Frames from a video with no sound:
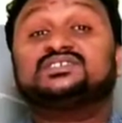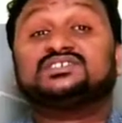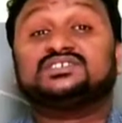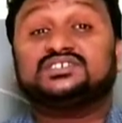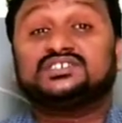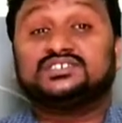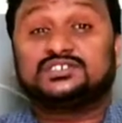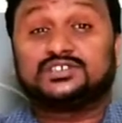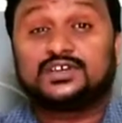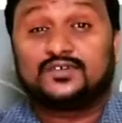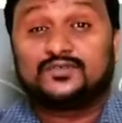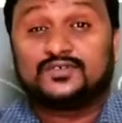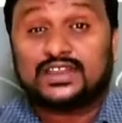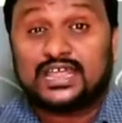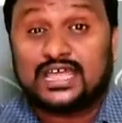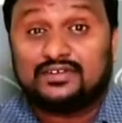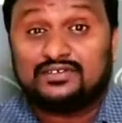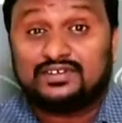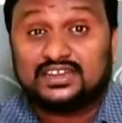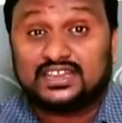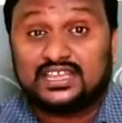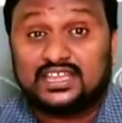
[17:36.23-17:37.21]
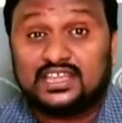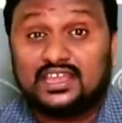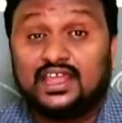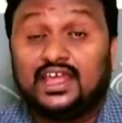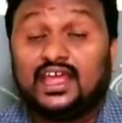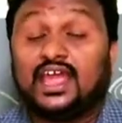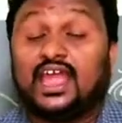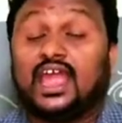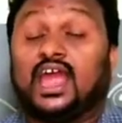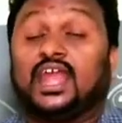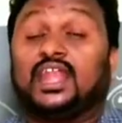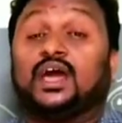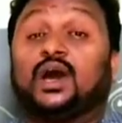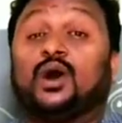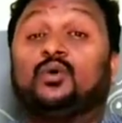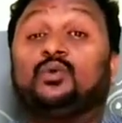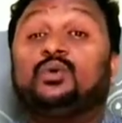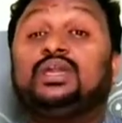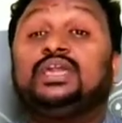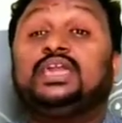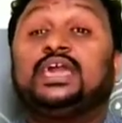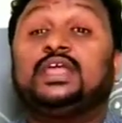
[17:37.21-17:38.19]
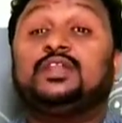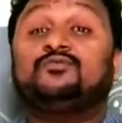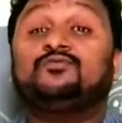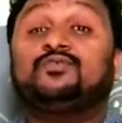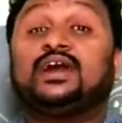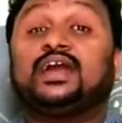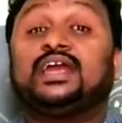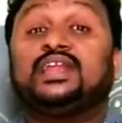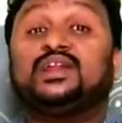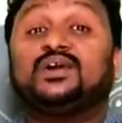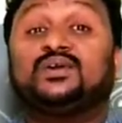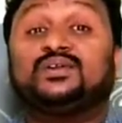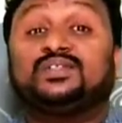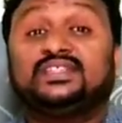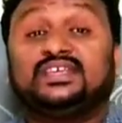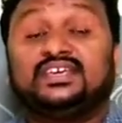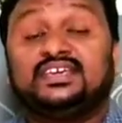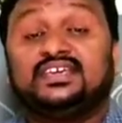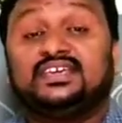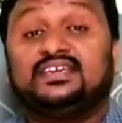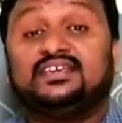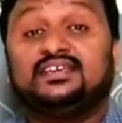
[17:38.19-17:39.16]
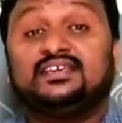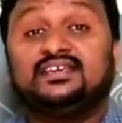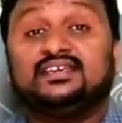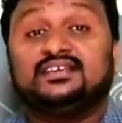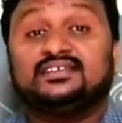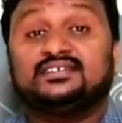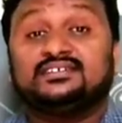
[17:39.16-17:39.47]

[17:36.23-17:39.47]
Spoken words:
center of gravity and how we can find out the